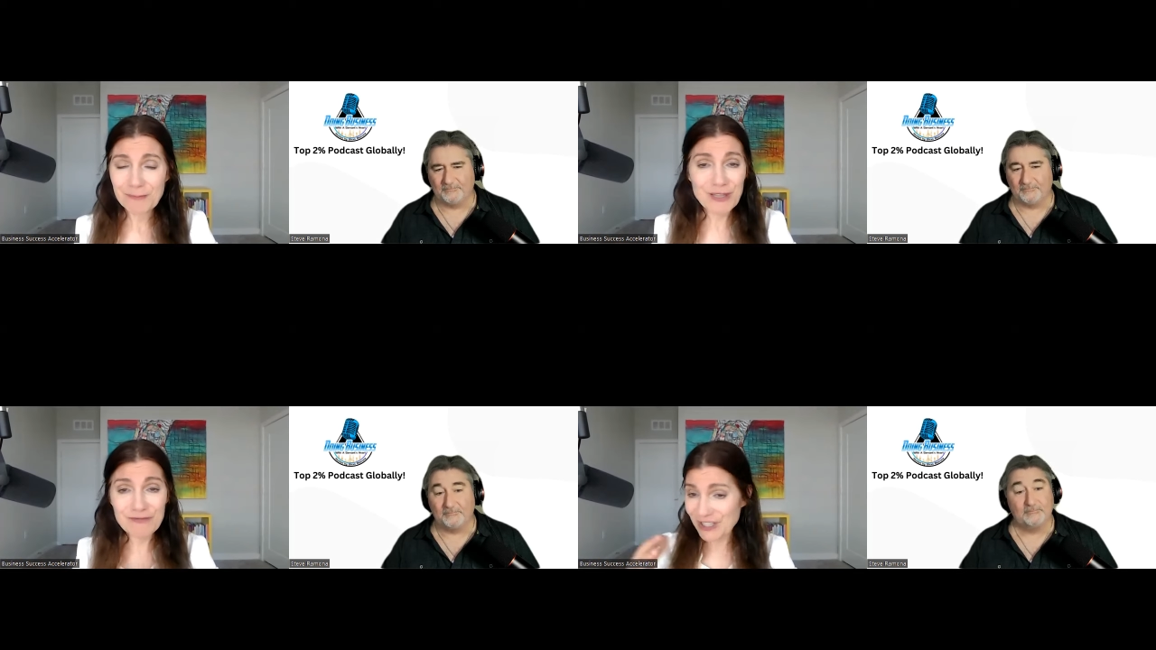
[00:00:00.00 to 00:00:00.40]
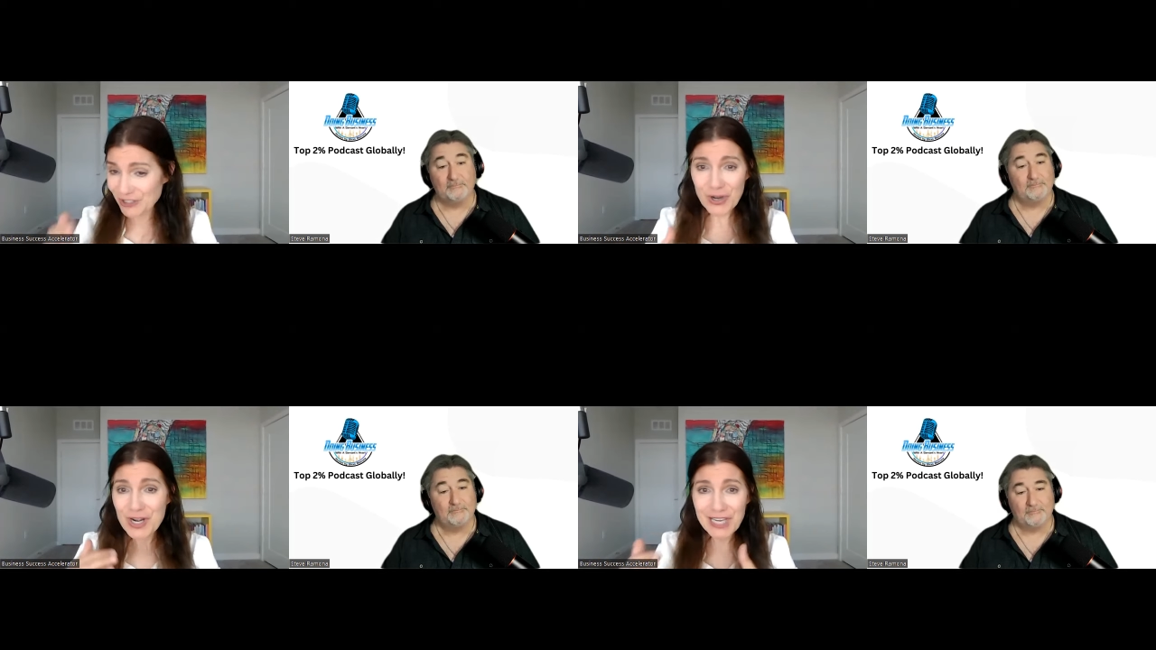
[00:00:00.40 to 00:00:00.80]
Speaker 1: but they
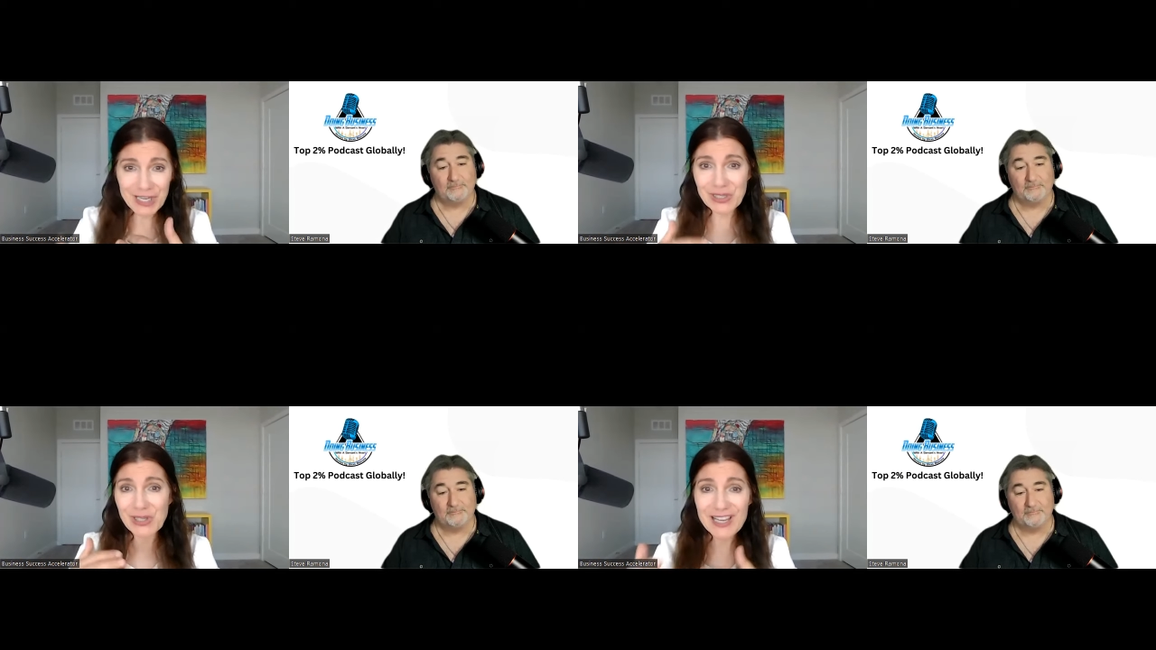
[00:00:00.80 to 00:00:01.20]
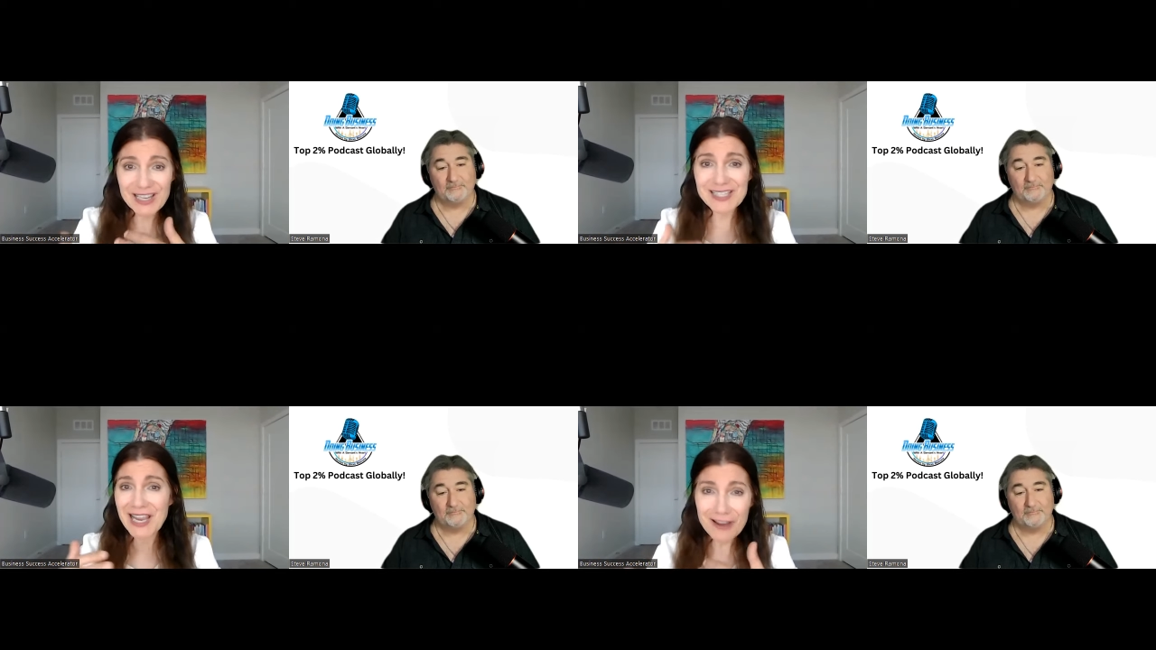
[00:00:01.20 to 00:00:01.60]
started getting
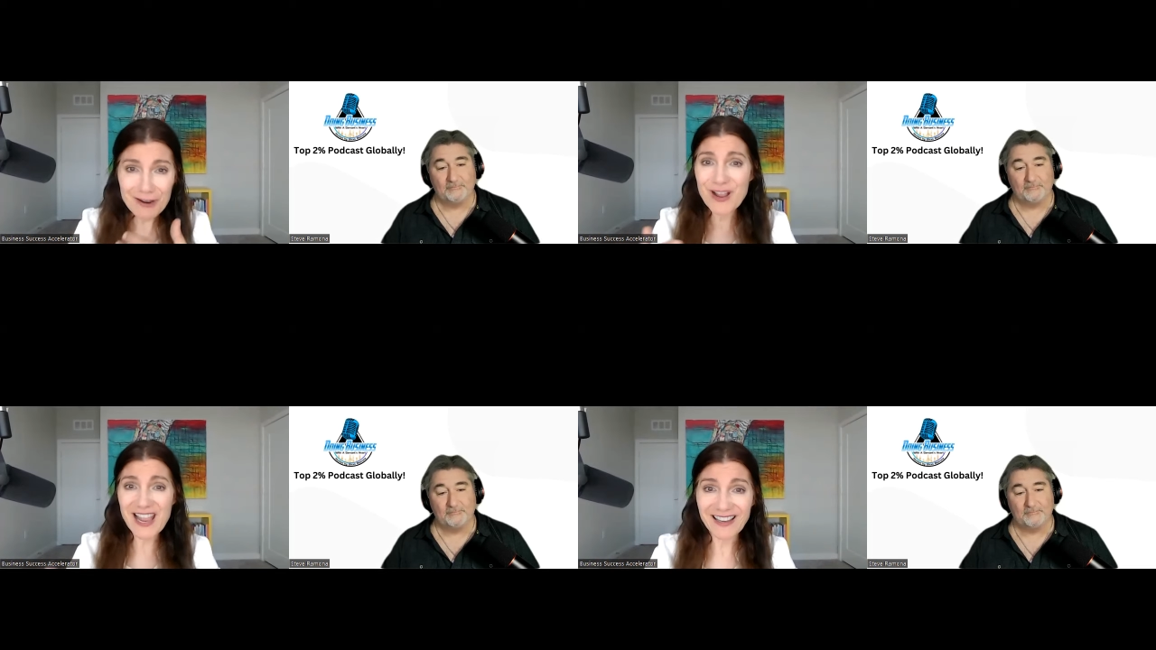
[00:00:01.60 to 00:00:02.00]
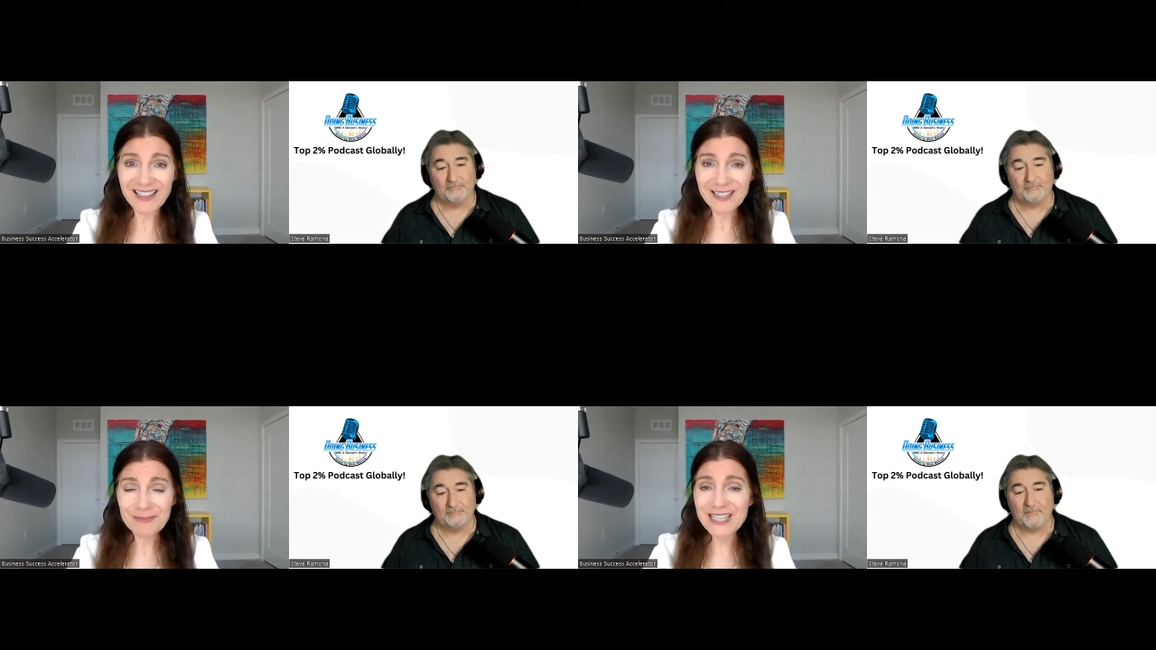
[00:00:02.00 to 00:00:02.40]
clients
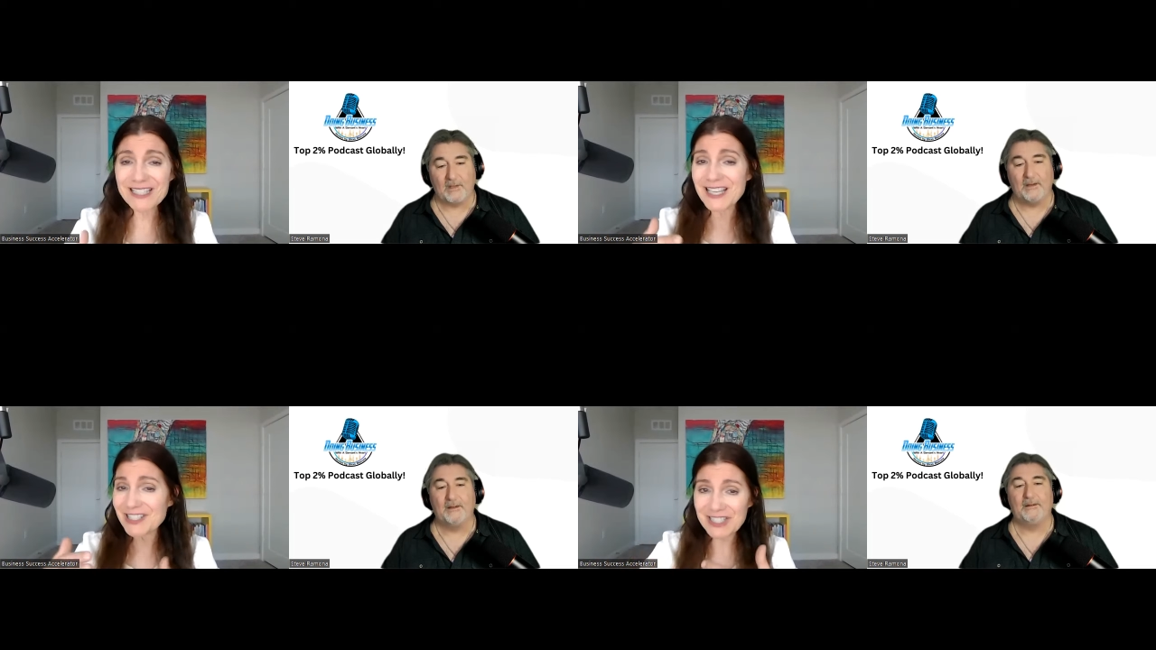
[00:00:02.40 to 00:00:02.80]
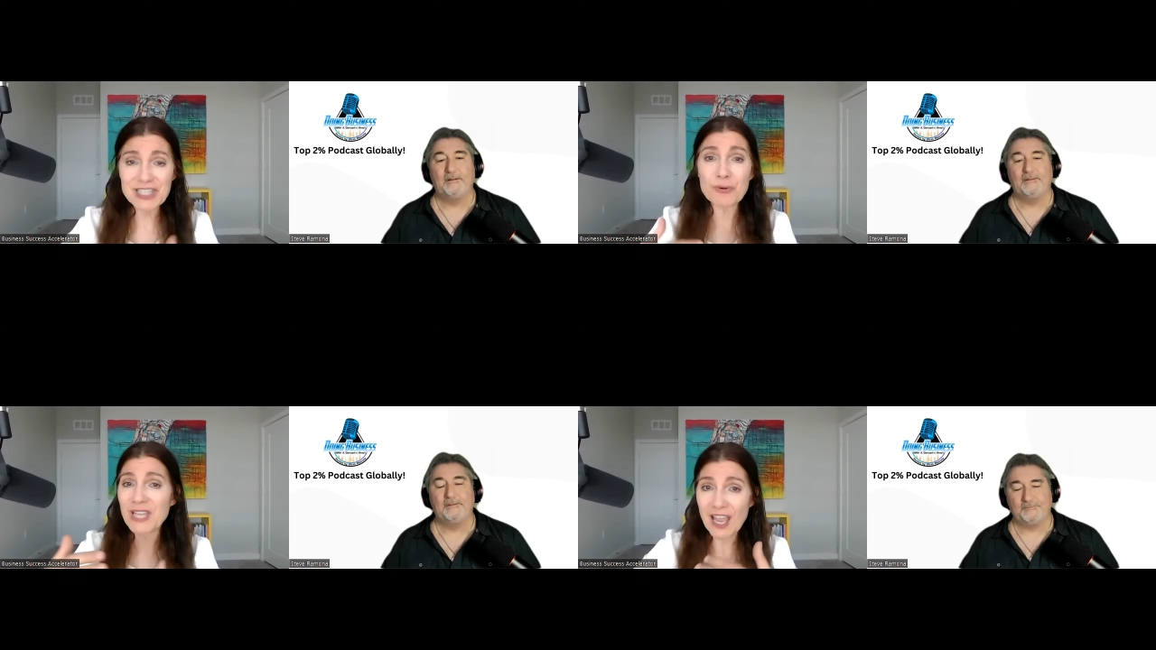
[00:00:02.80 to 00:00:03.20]
anyway because I
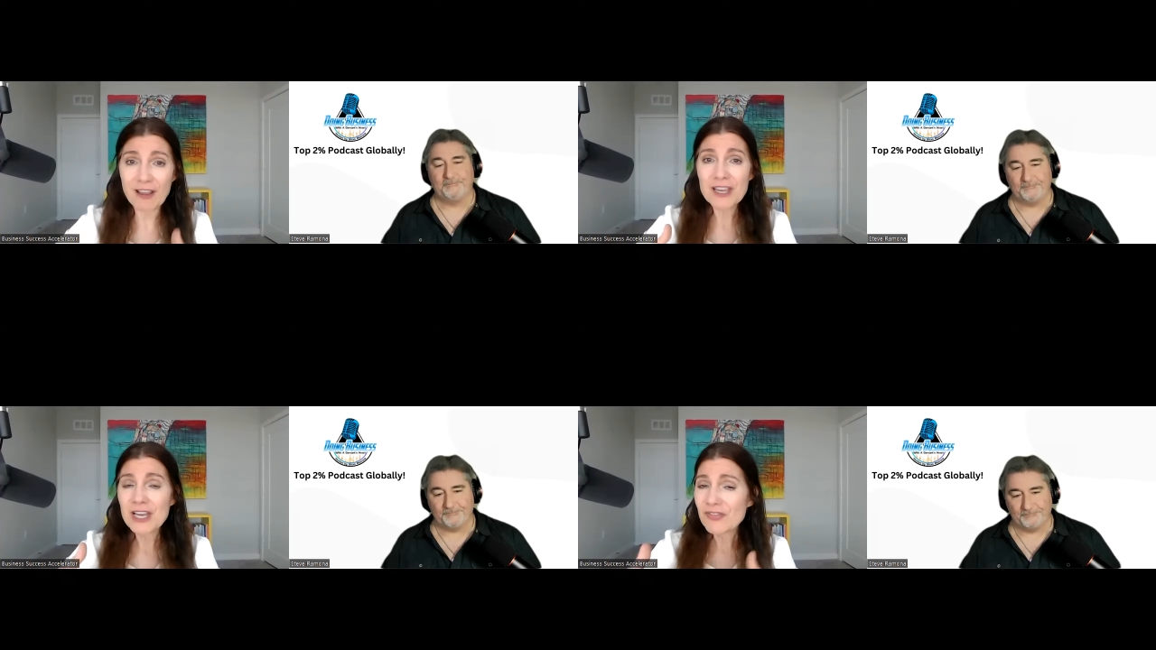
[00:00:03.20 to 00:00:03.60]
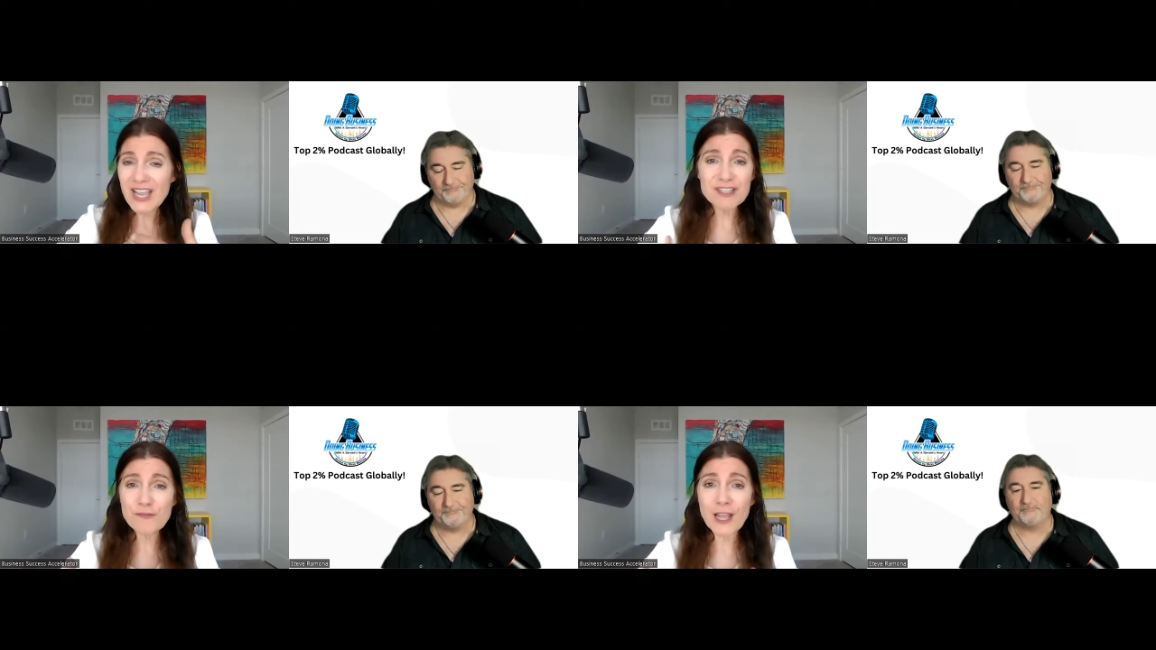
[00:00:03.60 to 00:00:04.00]
just said, okay,
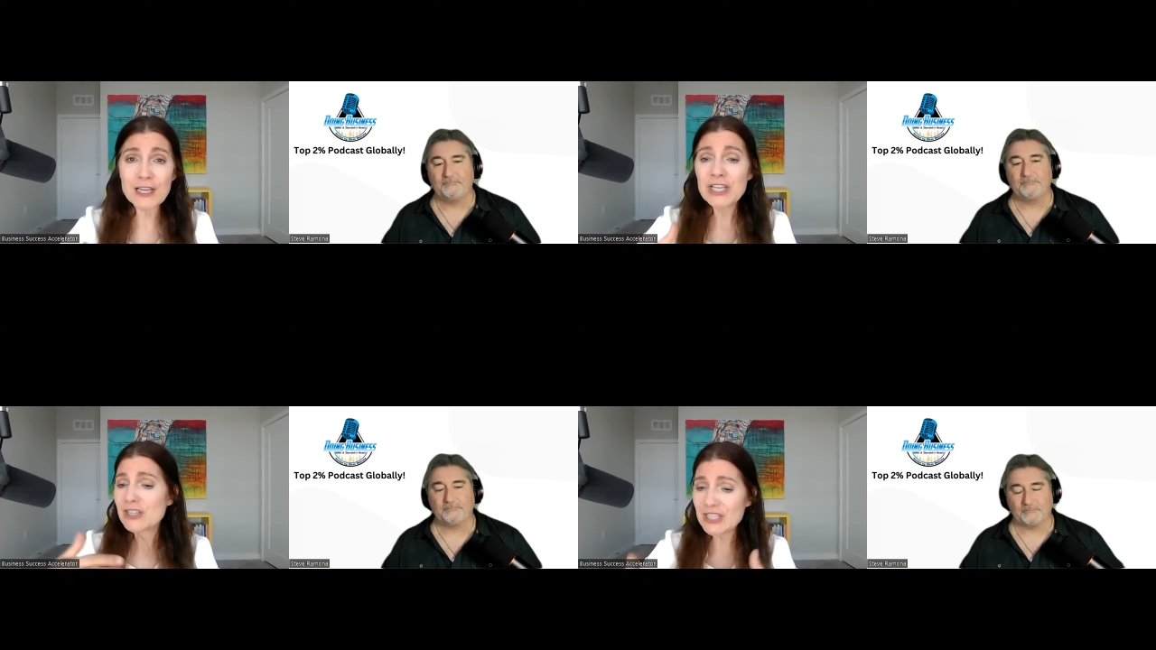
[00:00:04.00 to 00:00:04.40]
that's fine.